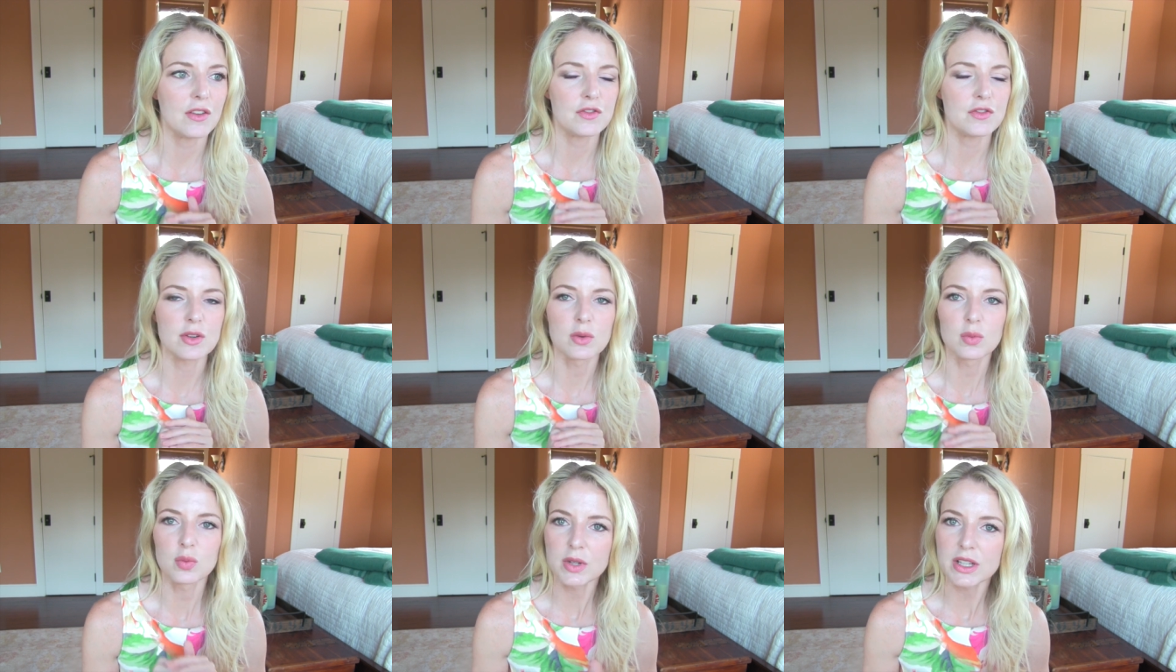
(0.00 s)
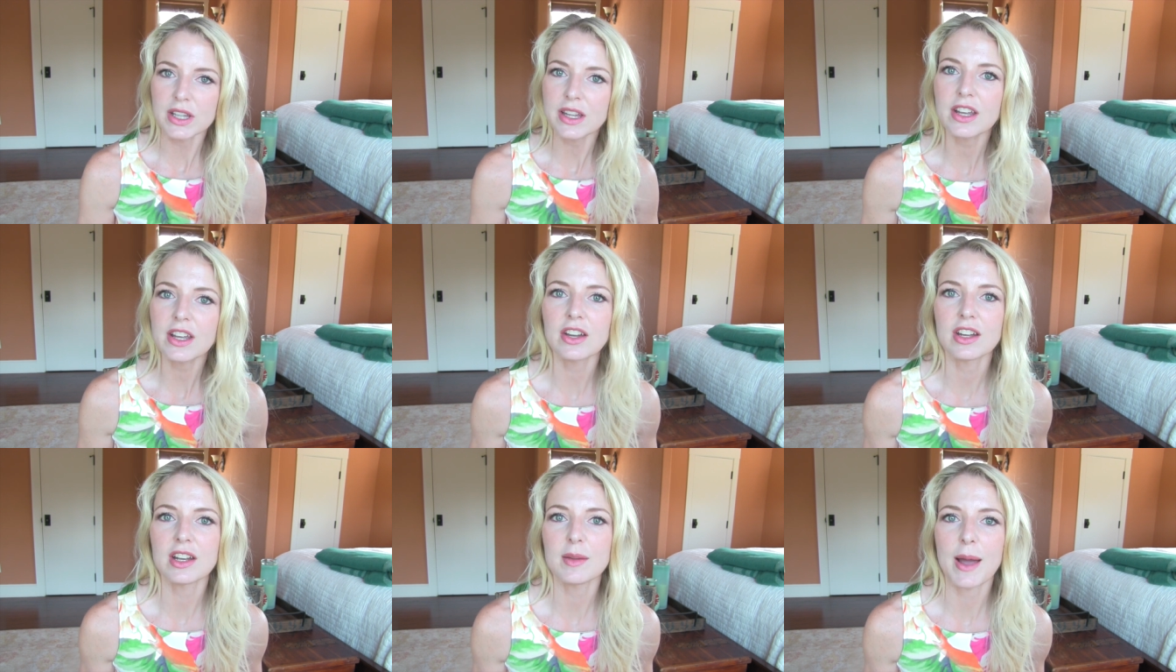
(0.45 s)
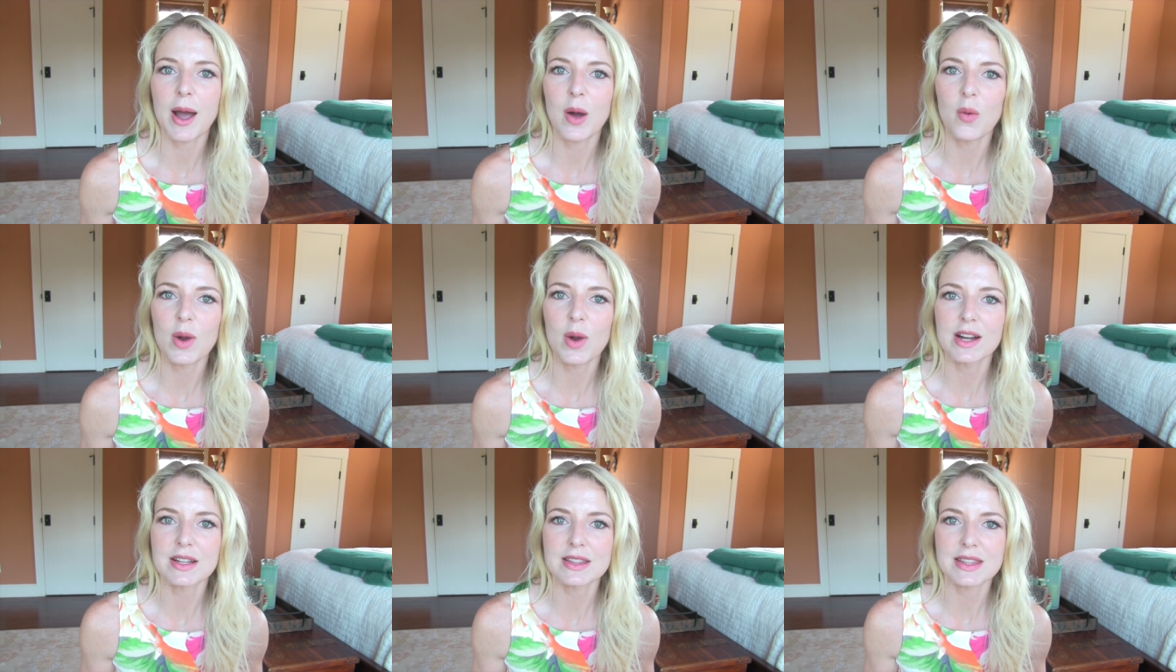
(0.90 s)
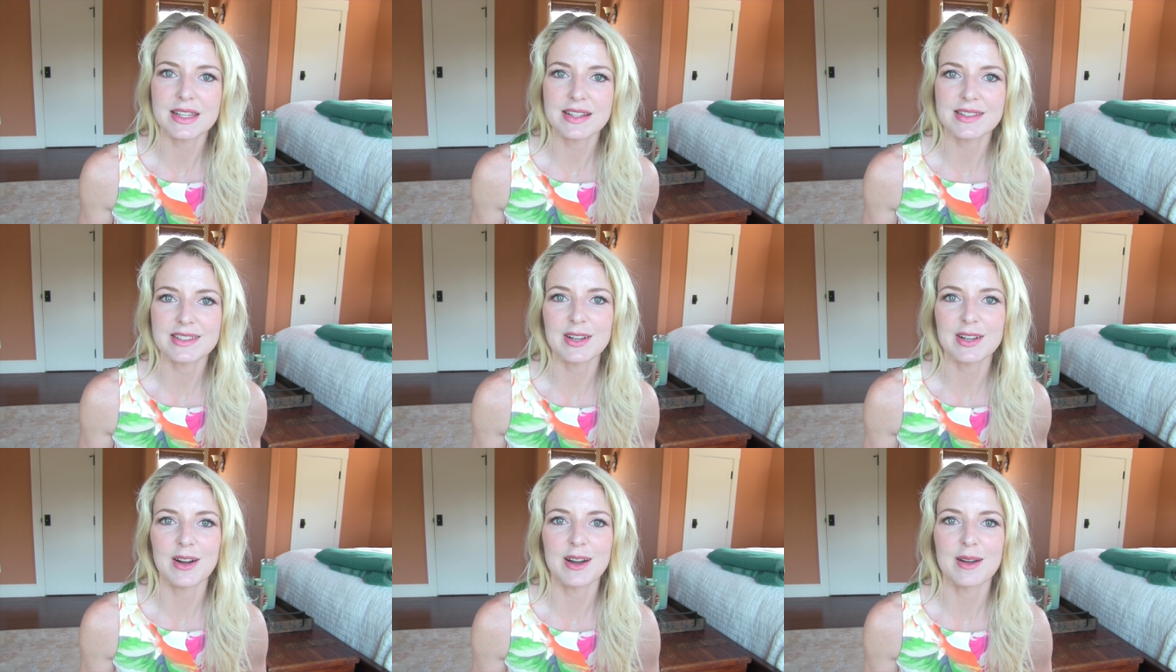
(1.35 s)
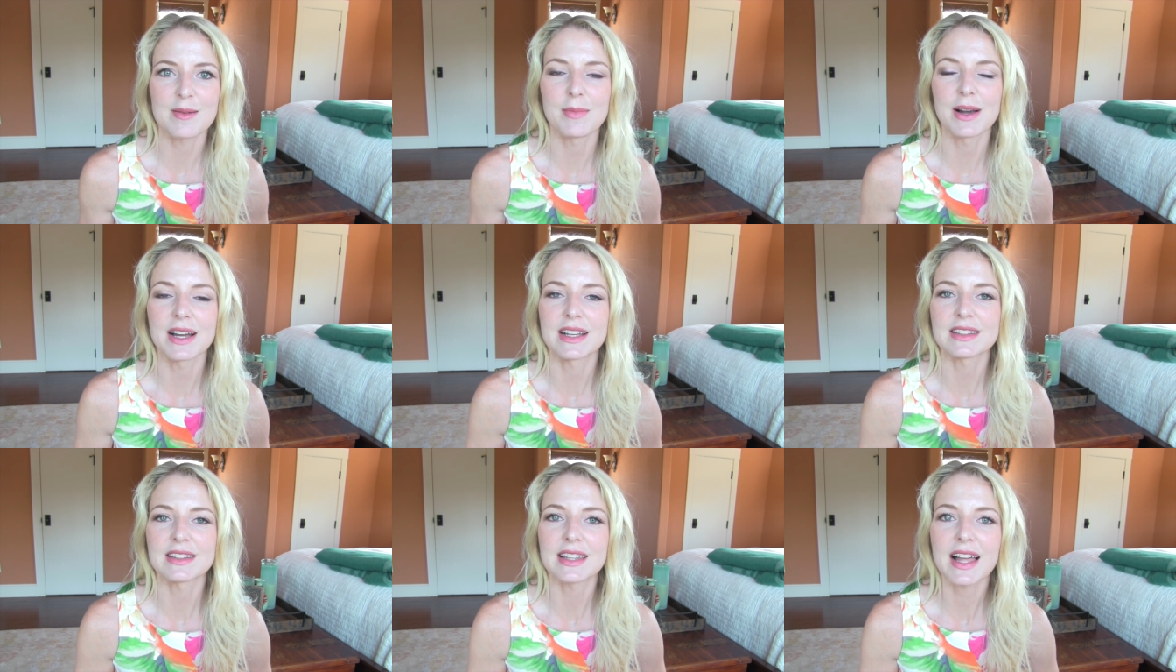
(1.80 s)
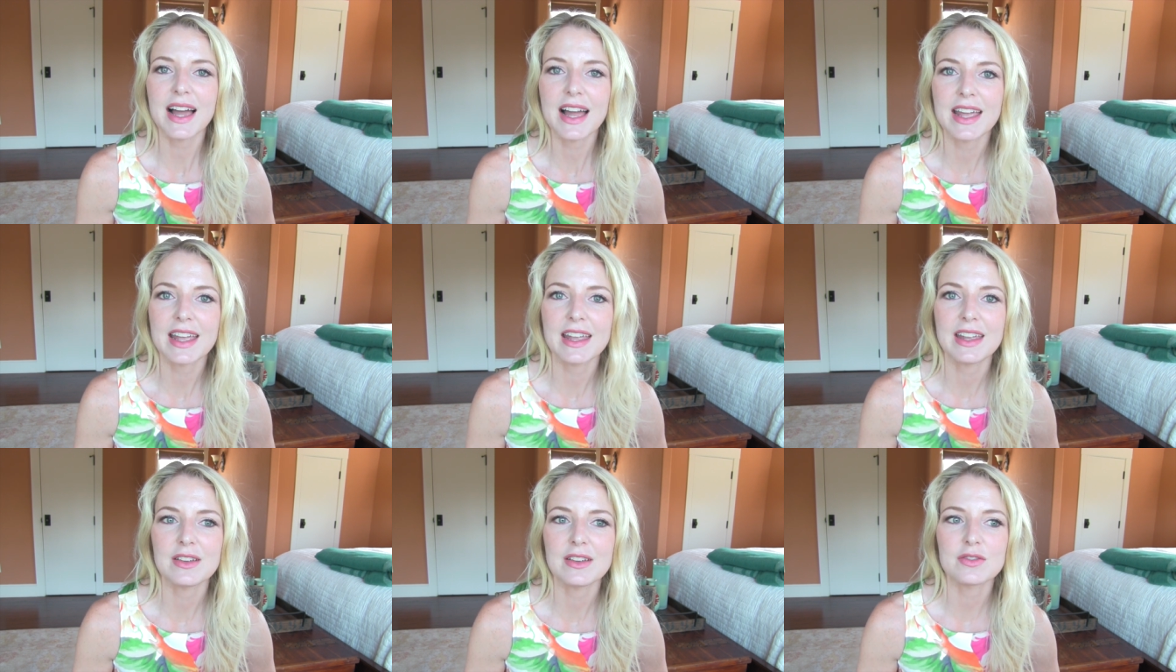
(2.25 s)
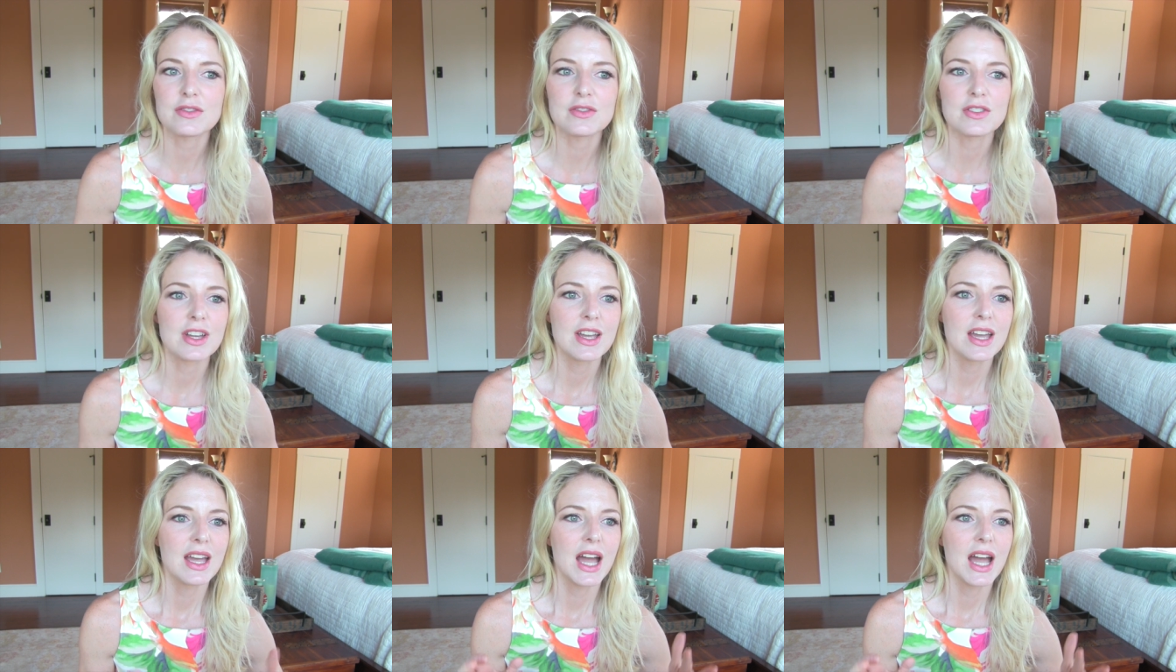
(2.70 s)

I feel really good about where things are in my life.